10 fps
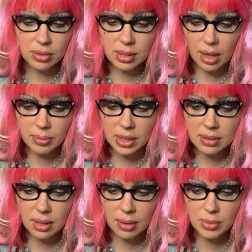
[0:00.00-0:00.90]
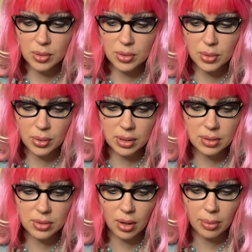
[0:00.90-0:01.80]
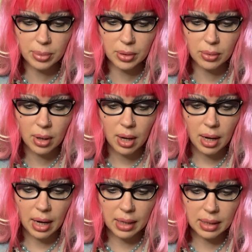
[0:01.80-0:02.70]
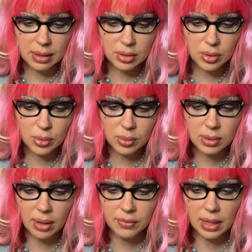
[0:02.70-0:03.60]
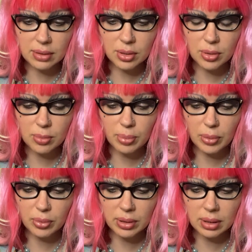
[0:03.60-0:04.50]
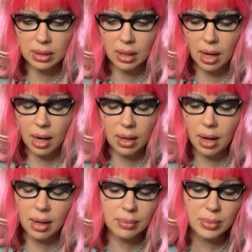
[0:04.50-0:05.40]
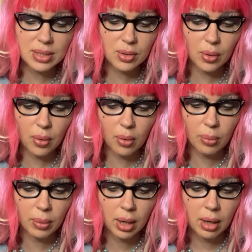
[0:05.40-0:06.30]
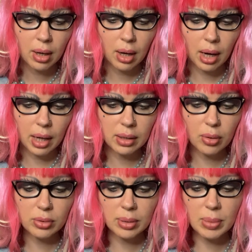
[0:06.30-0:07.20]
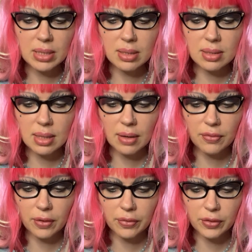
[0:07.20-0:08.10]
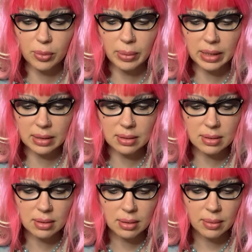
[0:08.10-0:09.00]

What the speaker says: Tumnus, I'm so sorry to stop you, and I do love that tune, but really, I must go home. I only meant to stay for a few minutes."